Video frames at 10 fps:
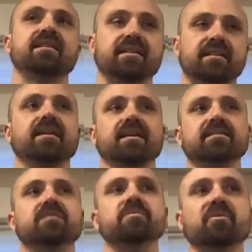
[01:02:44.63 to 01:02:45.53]
Yeah, a
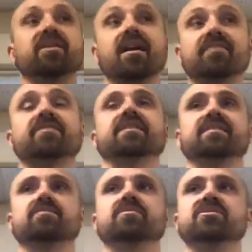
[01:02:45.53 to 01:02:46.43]
little bit more confident,
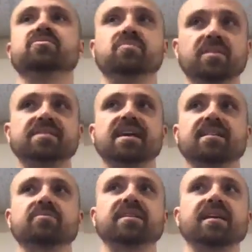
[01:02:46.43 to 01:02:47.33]
which is
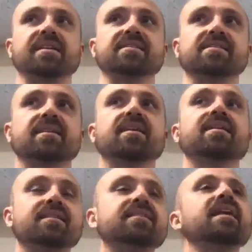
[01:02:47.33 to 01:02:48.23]
exactly what that is.
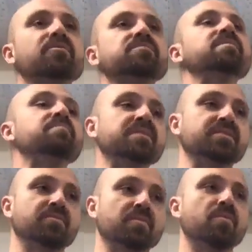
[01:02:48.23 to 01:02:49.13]
That was me
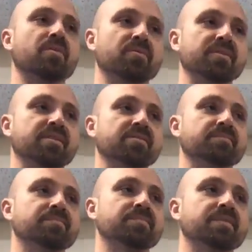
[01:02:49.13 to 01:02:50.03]
building rapport with you.
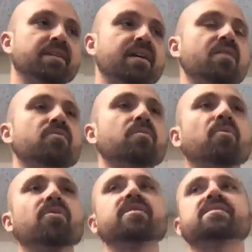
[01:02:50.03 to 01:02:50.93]

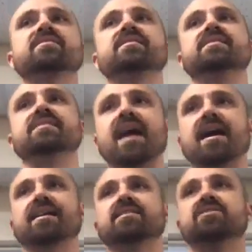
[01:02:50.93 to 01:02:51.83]
Rapport is
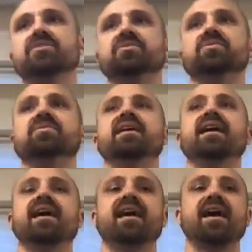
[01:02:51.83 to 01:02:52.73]
designed to
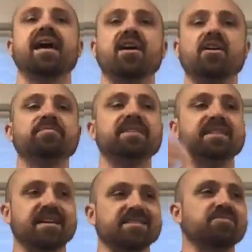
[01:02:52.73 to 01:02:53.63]
help the
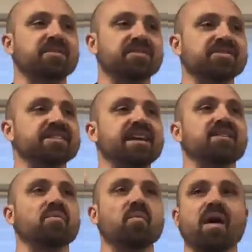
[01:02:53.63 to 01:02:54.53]
customer
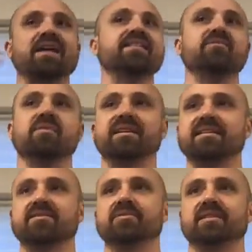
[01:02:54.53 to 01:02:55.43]
understand why they want to
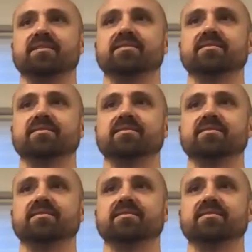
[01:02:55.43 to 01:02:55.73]
deal with you.